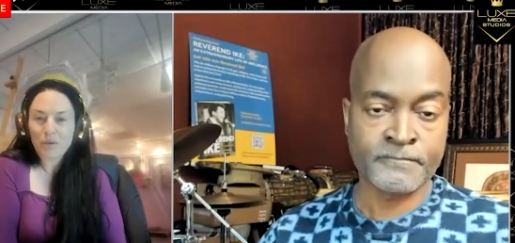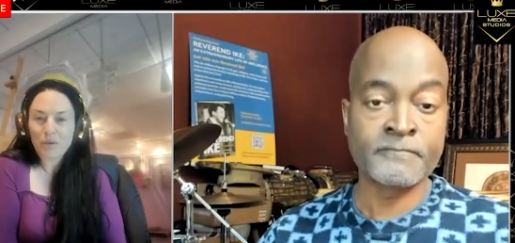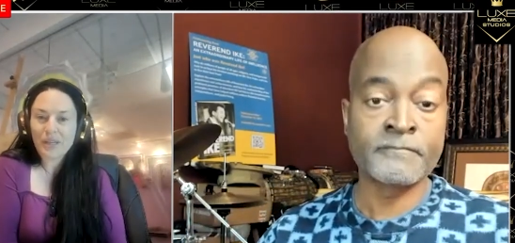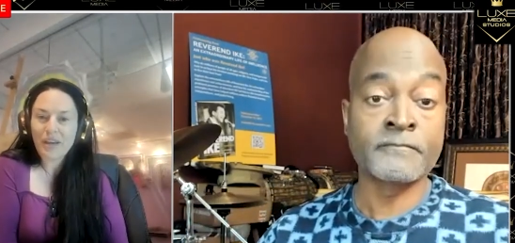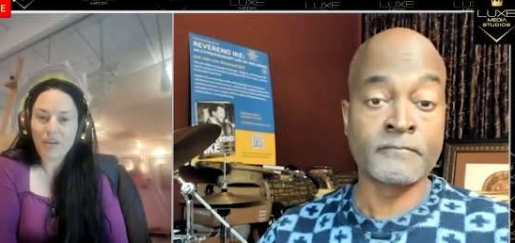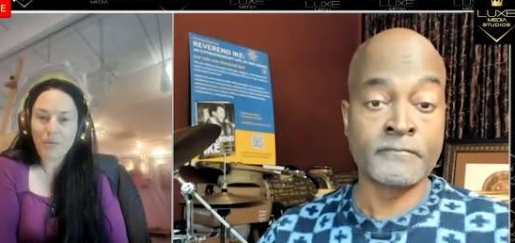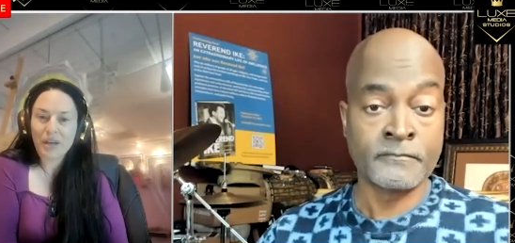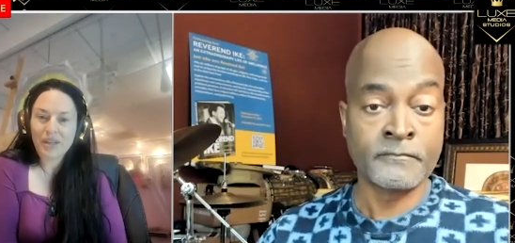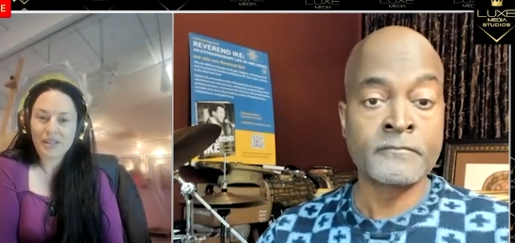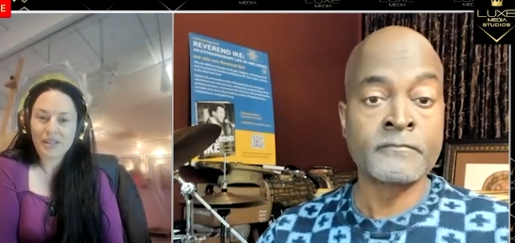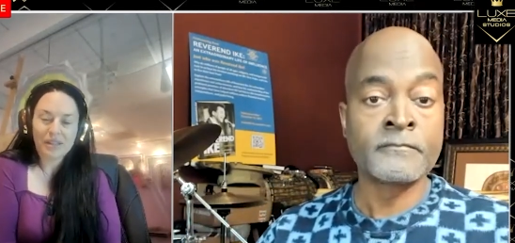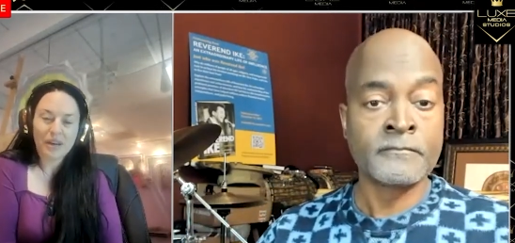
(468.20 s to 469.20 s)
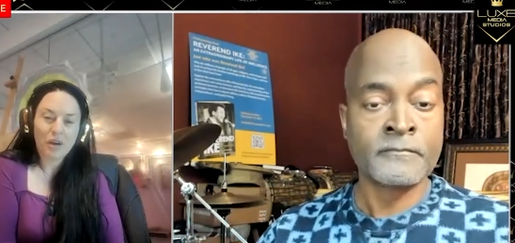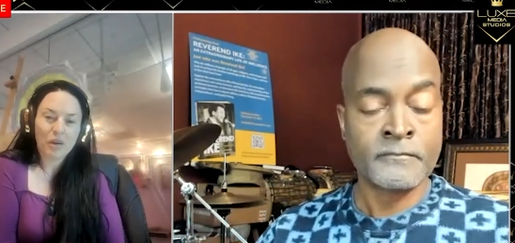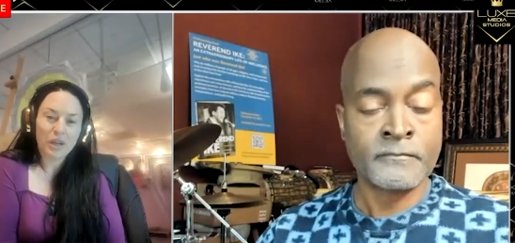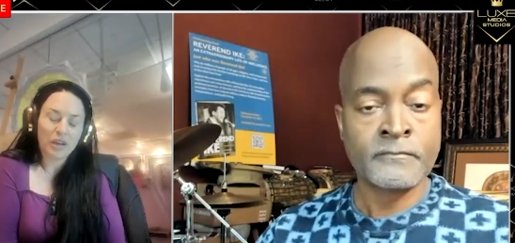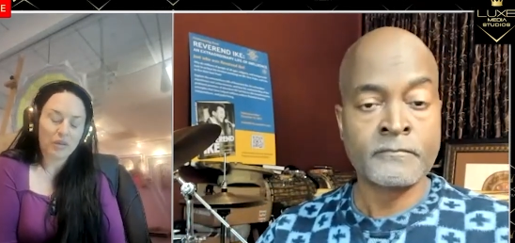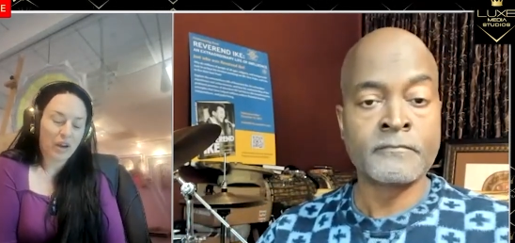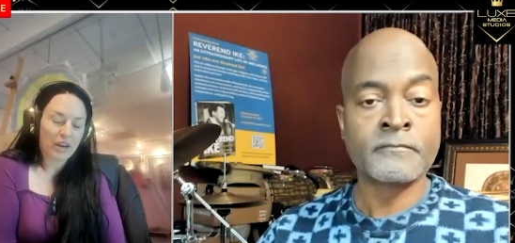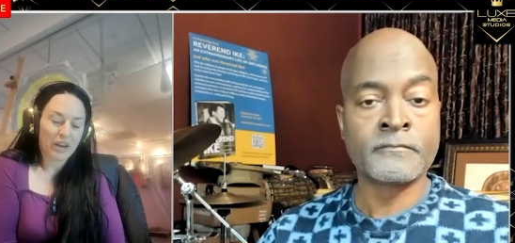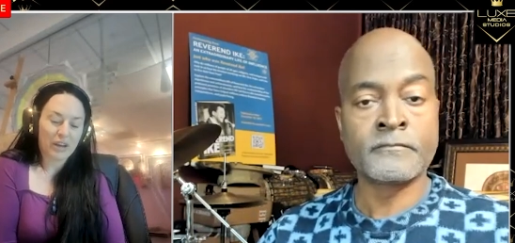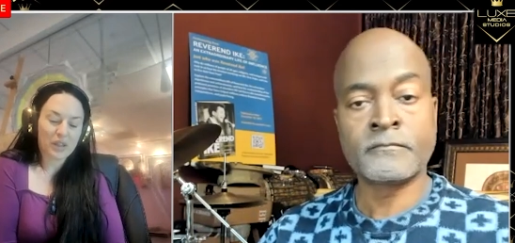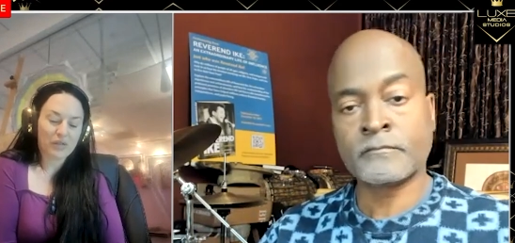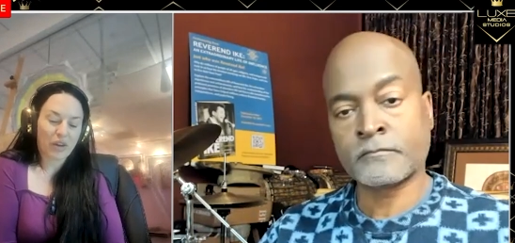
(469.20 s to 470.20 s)
Speaker 1: together? Because it's not only
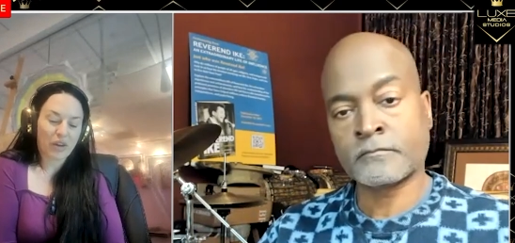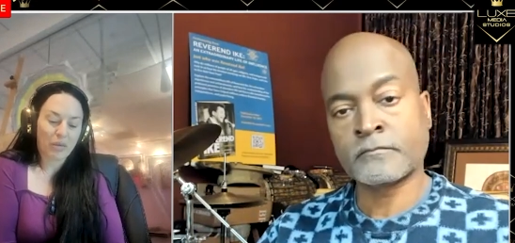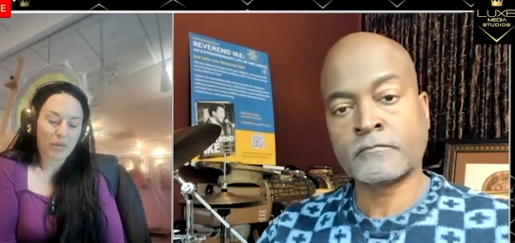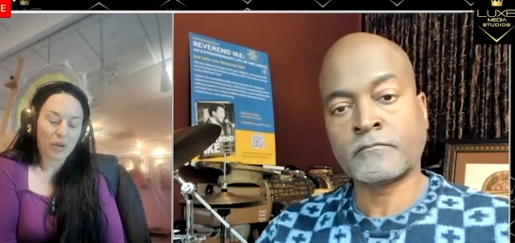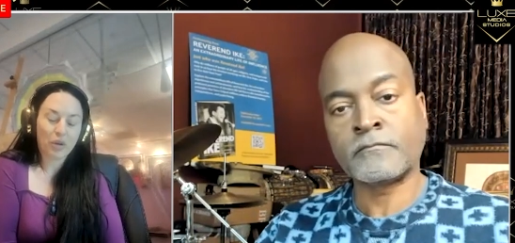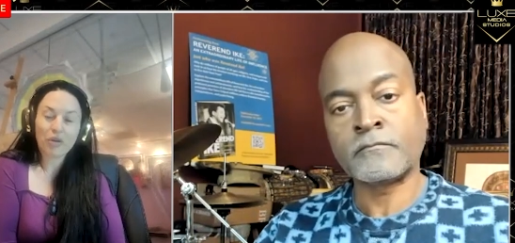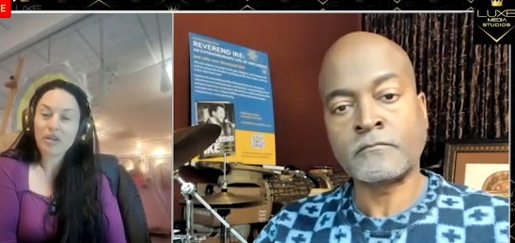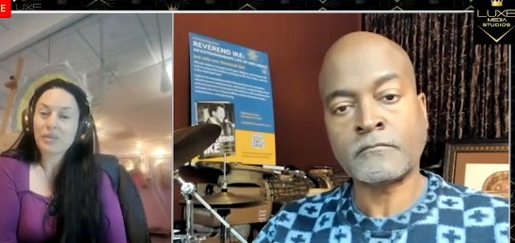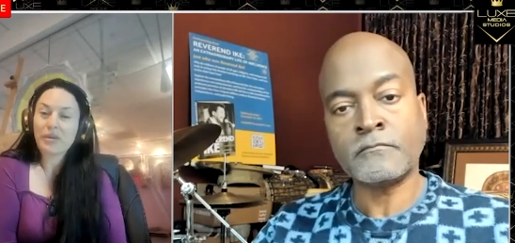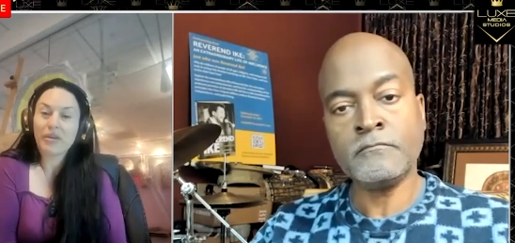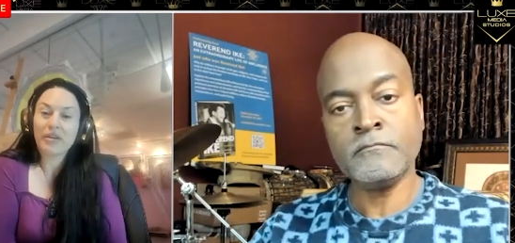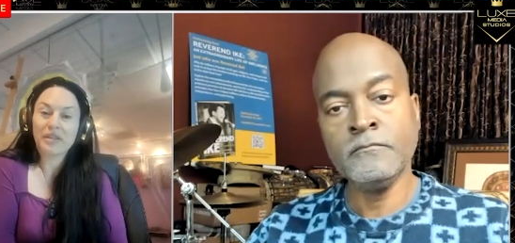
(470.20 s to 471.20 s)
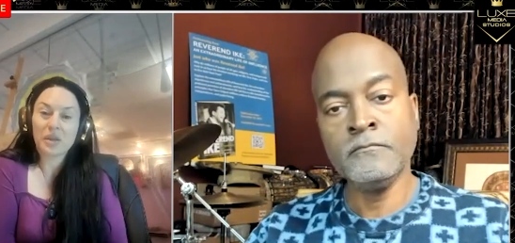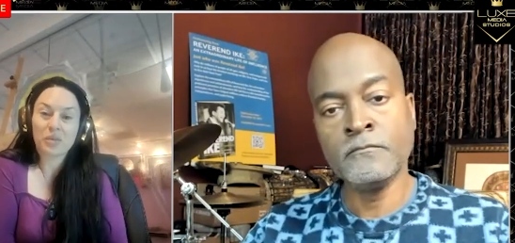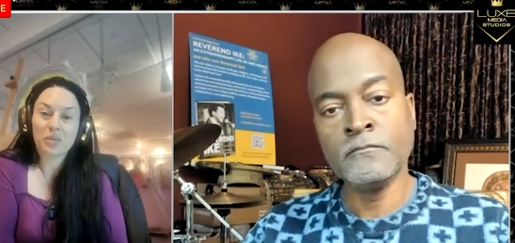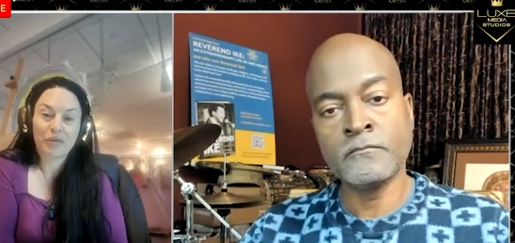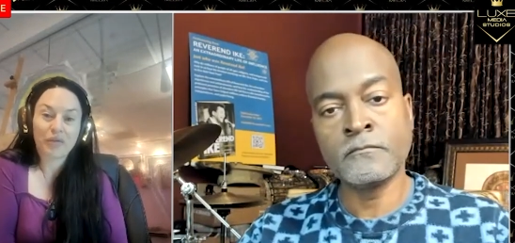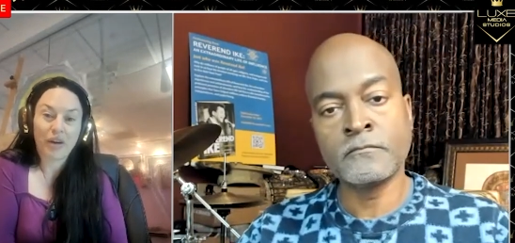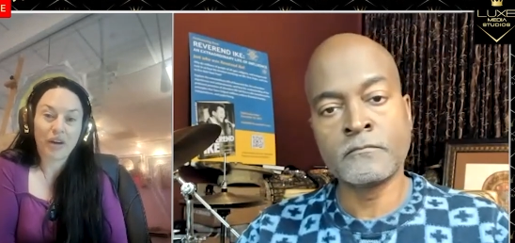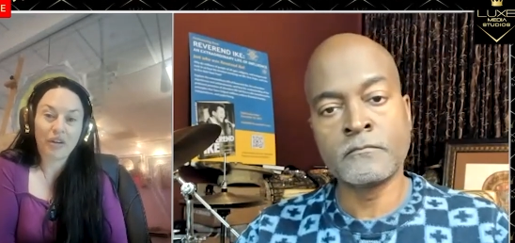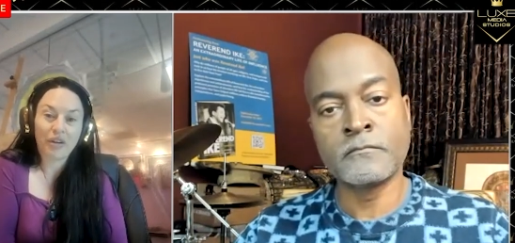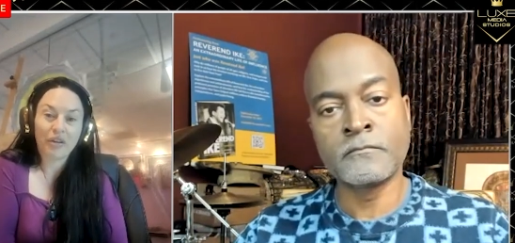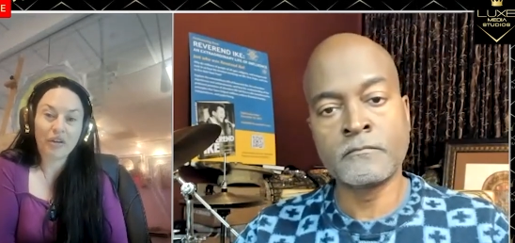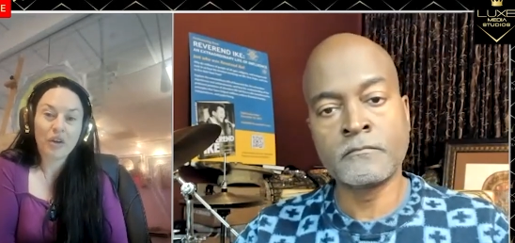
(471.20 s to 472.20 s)
writings from your experiences with your
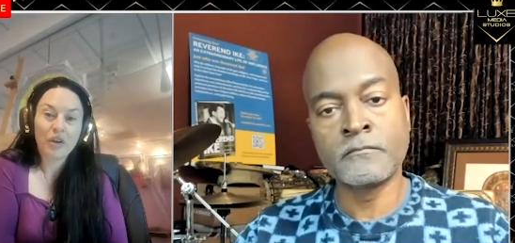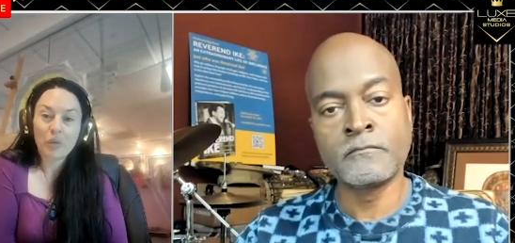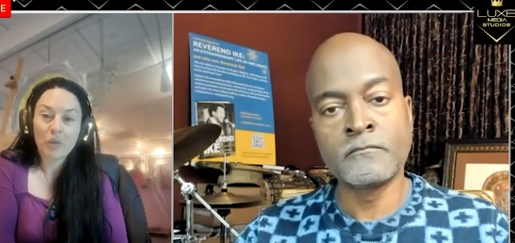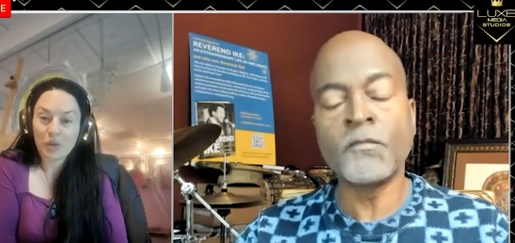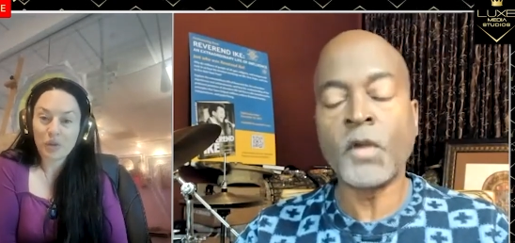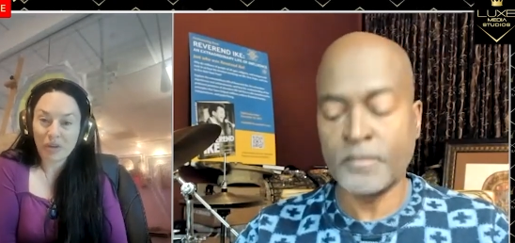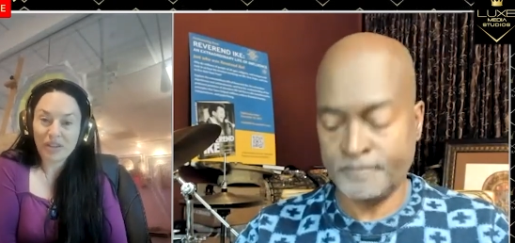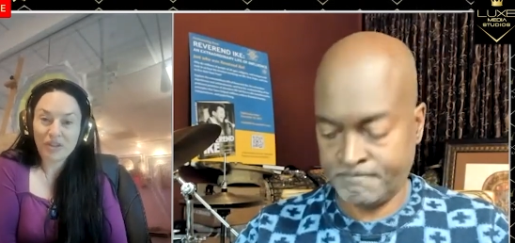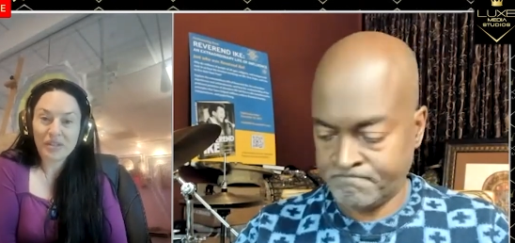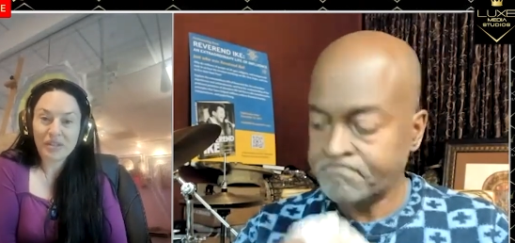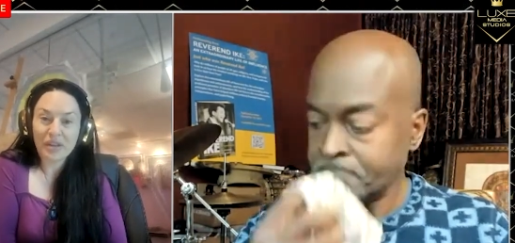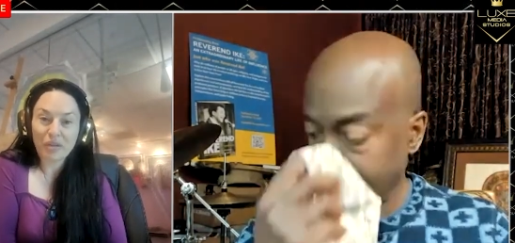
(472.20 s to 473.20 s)
father, which were interesting